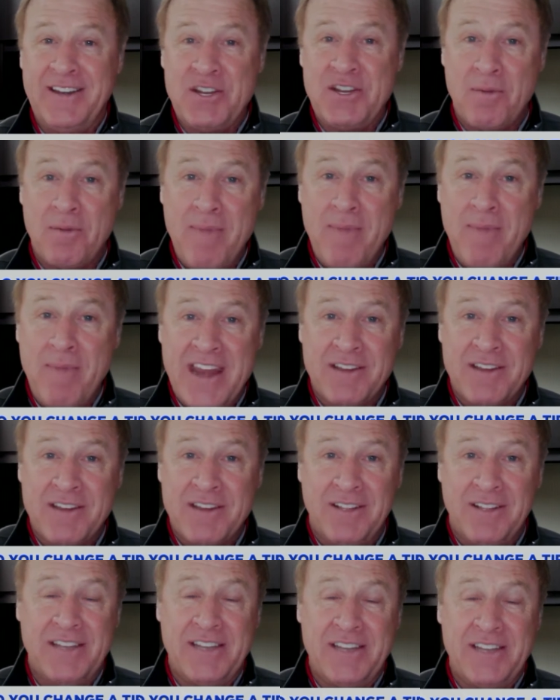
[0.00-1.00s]
your
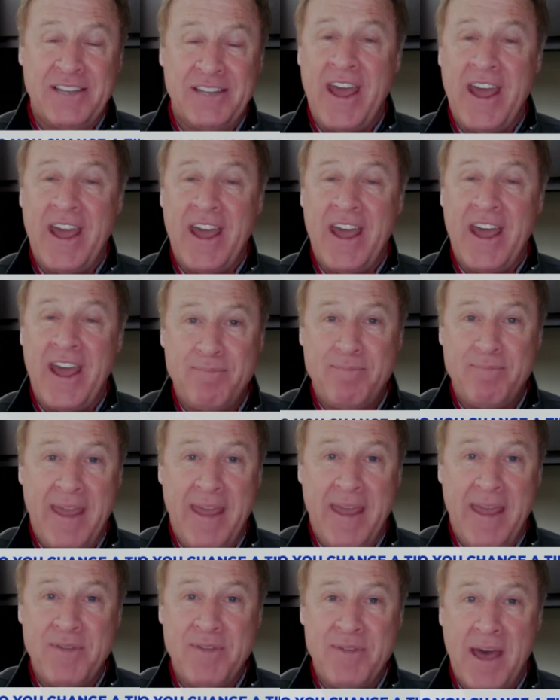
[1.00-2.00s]
manual and jack that
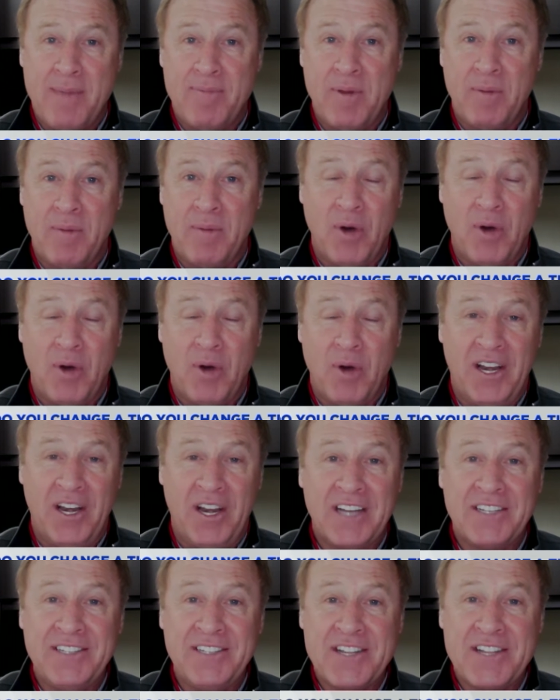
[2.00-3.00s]
baby up and pull the
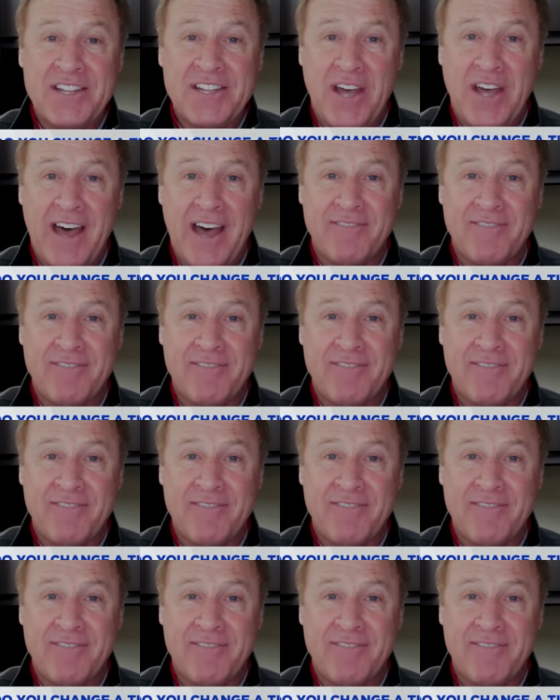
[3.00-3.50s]
lug nuts off